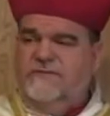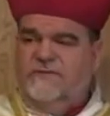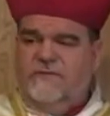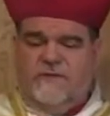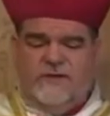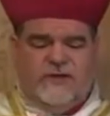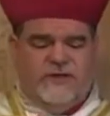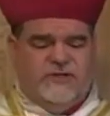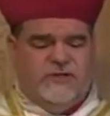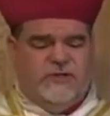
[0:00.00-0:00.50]
and
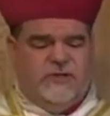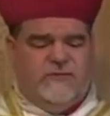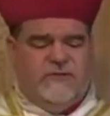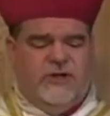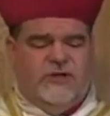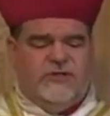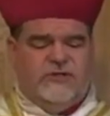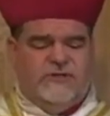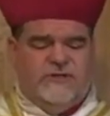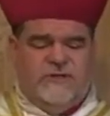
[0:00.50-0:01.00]
from the next
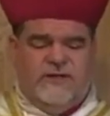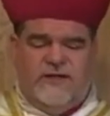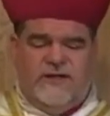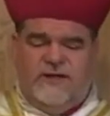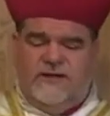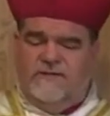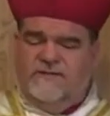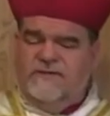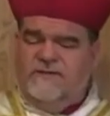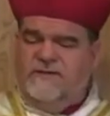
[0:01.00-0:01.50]
generation to the
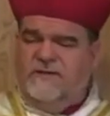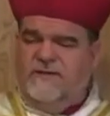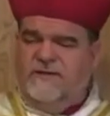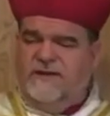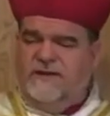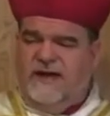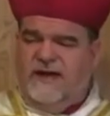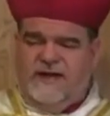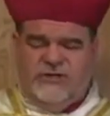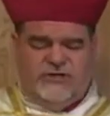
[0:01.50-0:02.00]
end of the, till the
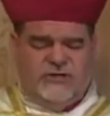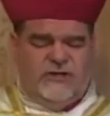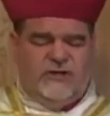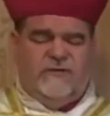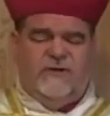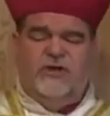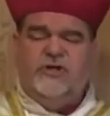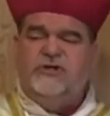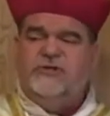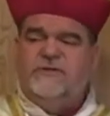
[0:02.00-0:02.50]
last
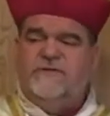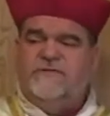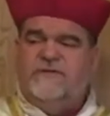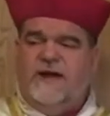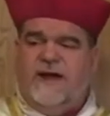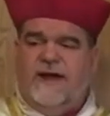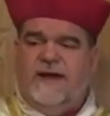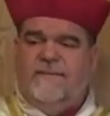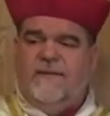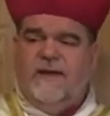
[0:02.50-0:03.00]
generation of
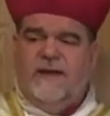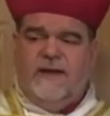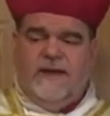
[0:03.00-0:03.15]
time.